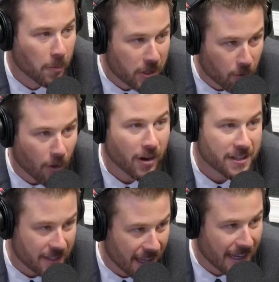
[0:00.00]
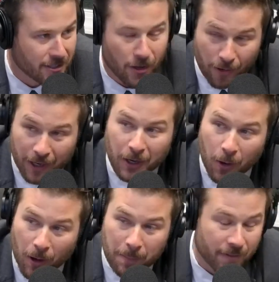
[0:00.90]
and you want it to last longer and
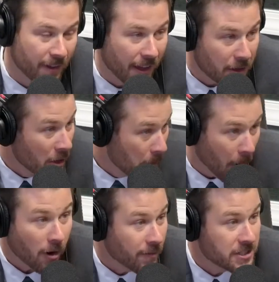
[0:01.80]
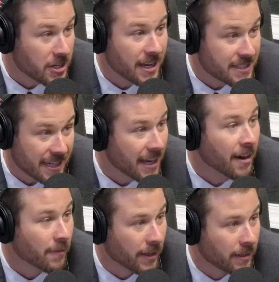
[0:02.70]
go up in value. Part of it is you got to take care of it.